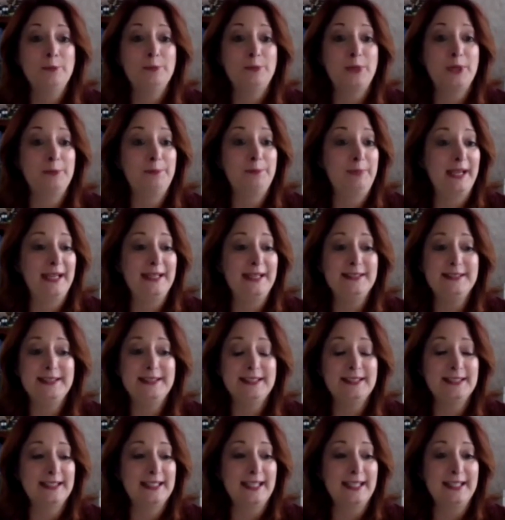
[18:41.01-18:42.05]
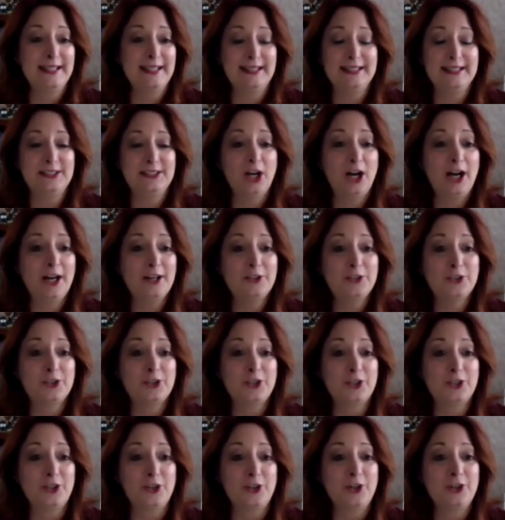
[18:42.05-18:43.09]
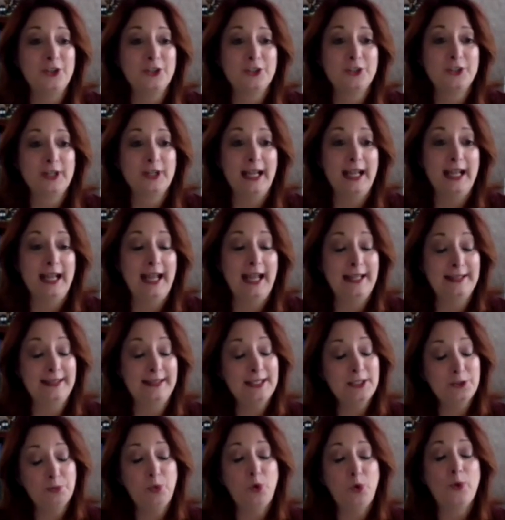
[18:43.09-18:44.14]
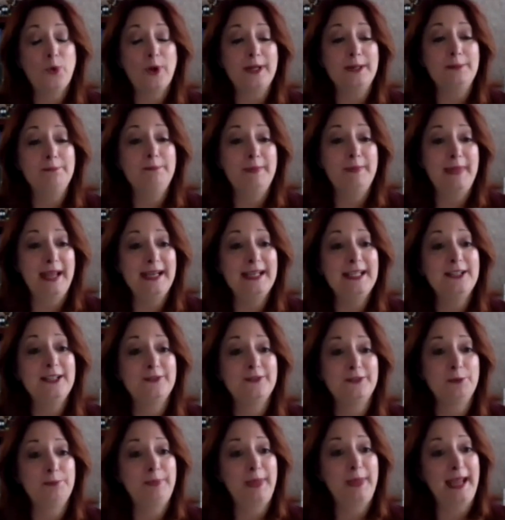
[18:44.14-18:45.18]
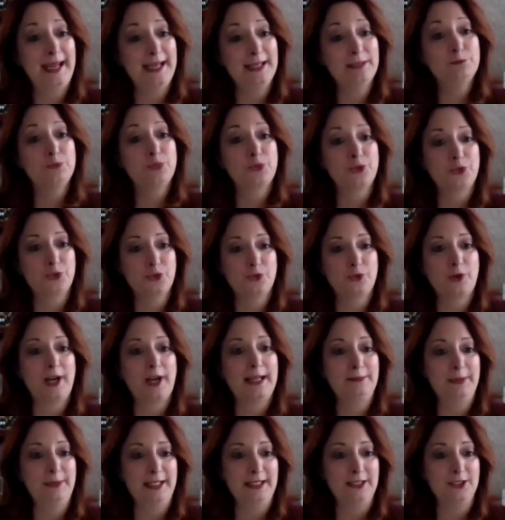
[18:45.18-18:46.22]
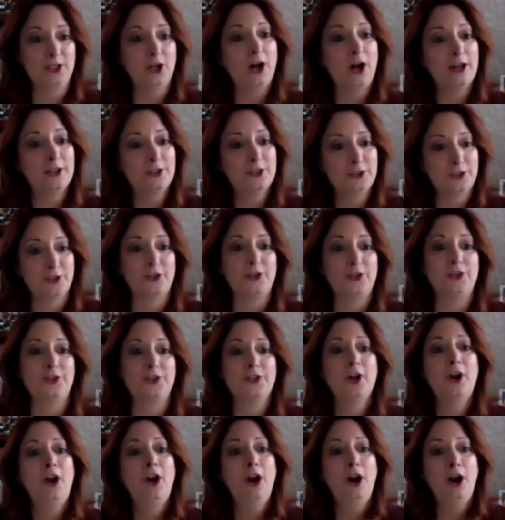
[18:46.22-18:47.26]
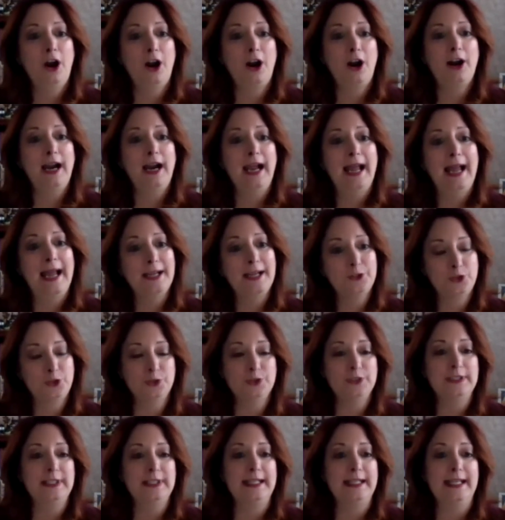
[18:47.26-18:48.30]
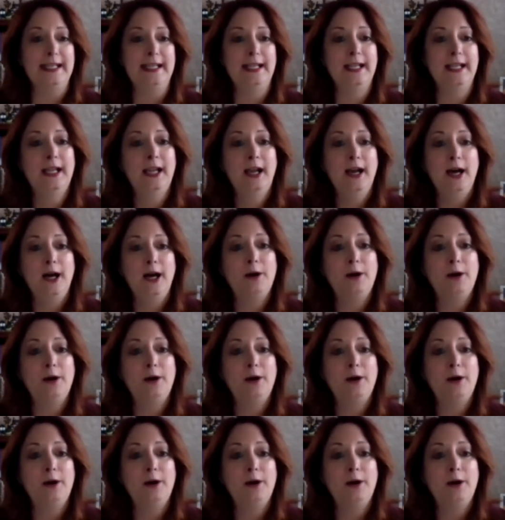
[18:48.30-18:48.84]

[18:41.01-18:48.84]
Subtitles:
But basically, the doctor, at this point, many of the pain prescribing doctors are actually